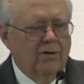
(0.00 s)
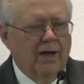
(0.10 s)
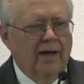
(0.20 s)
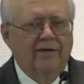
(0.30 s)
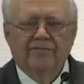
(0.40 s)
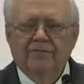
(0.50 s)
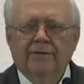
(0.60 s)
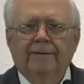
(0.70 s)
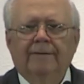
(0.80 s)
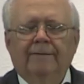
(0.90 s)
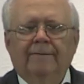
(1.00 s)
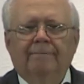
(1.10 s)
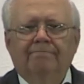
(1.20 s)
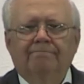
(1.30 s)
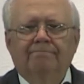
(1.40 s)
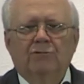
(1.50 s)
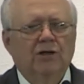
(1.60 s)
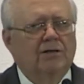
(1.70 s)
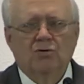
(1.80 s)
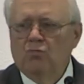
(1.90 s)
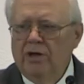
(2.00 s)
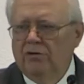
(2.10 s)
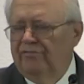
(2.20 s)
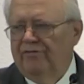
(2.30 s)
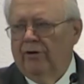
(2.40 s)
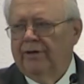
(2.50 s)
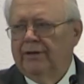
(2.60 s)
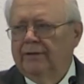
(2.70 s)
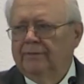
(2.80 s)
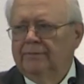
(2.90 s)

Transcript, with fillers: your life? She has a will for you.